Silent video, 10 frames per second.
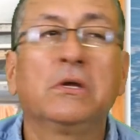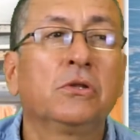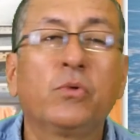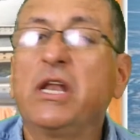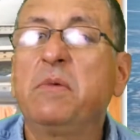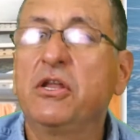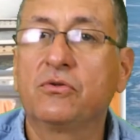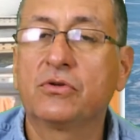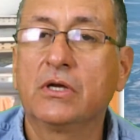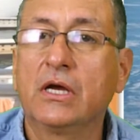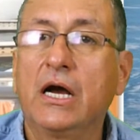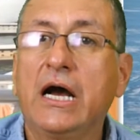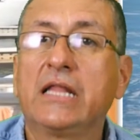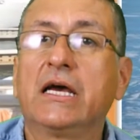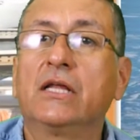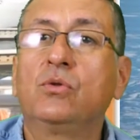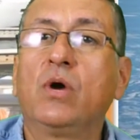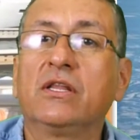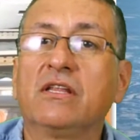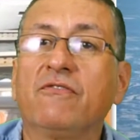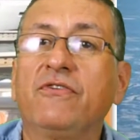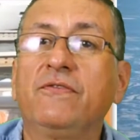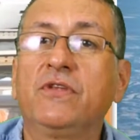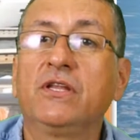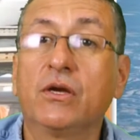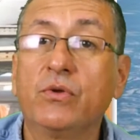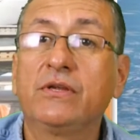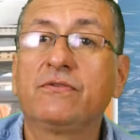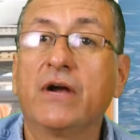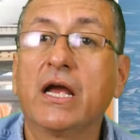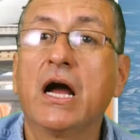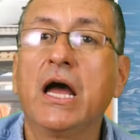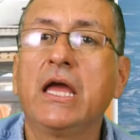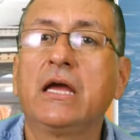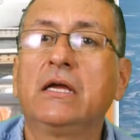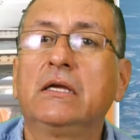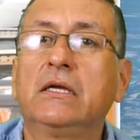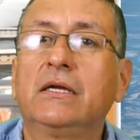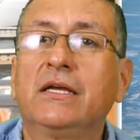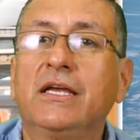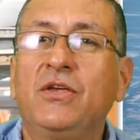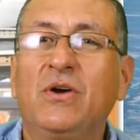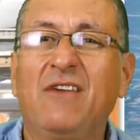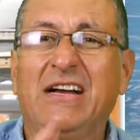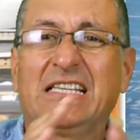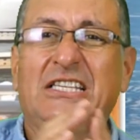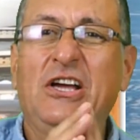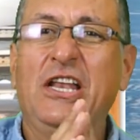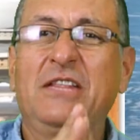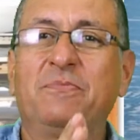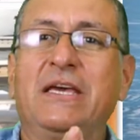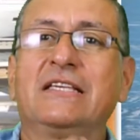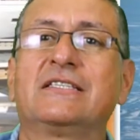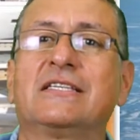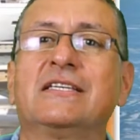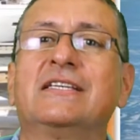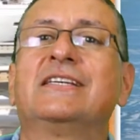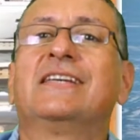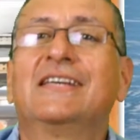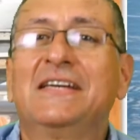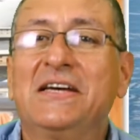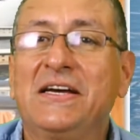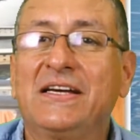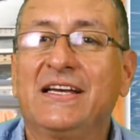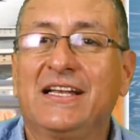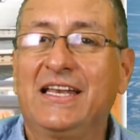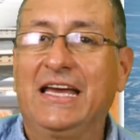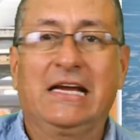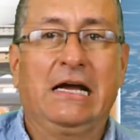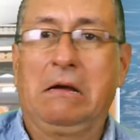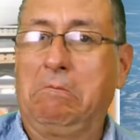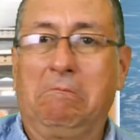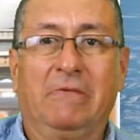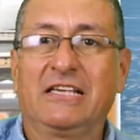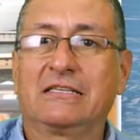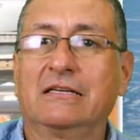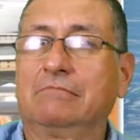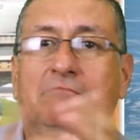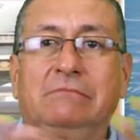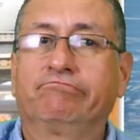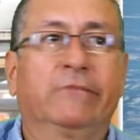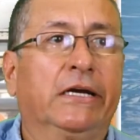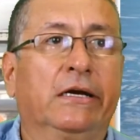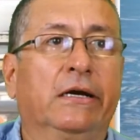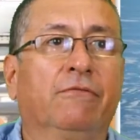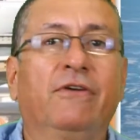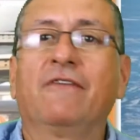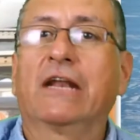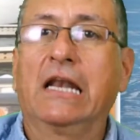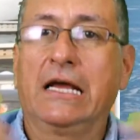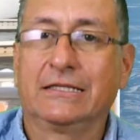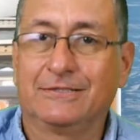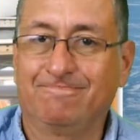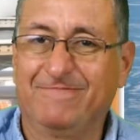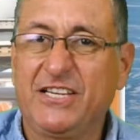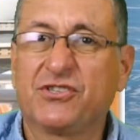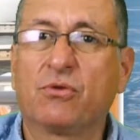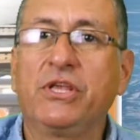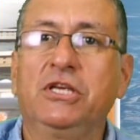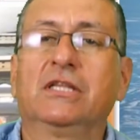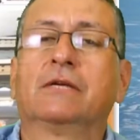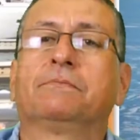twenty minutes at uh, two hundred fifty degrees Fahrenheit, you have a solid piece like a, a fiberglass. It's rigid.